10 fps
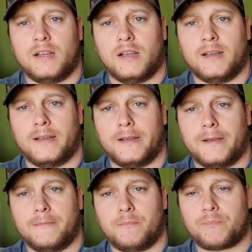
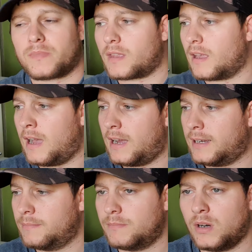
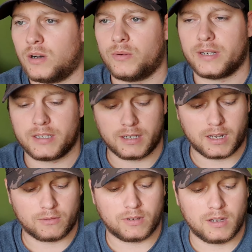I'm always,
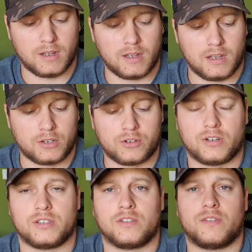
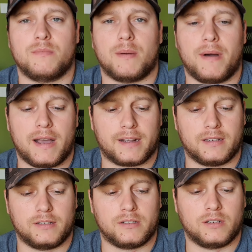chucking stuff in my bag
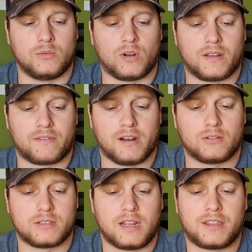and whatever
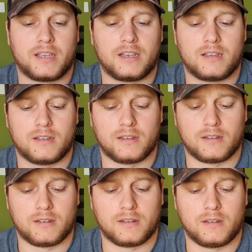else, and I think
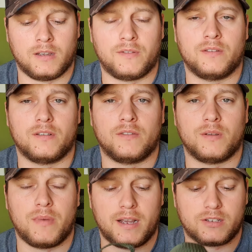if
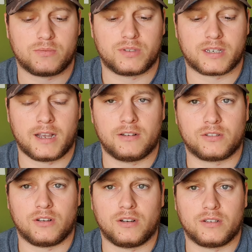you're buying some
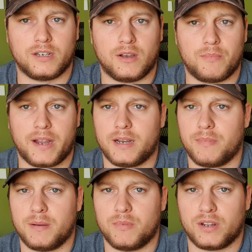scales, or paying a
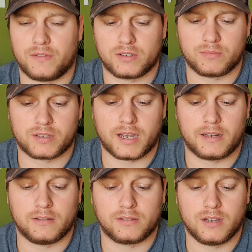bit of money for some
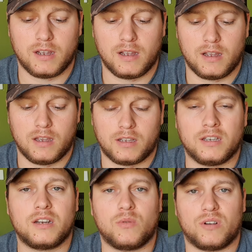scales,
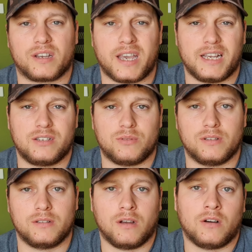you're gonna want a case
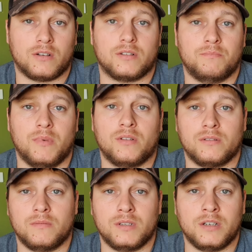with, or
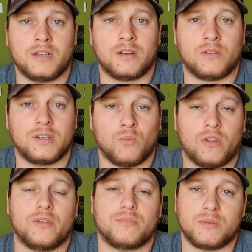you're gonna
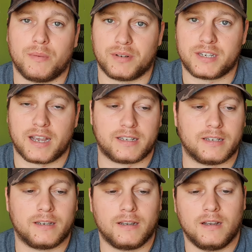want them to be protected.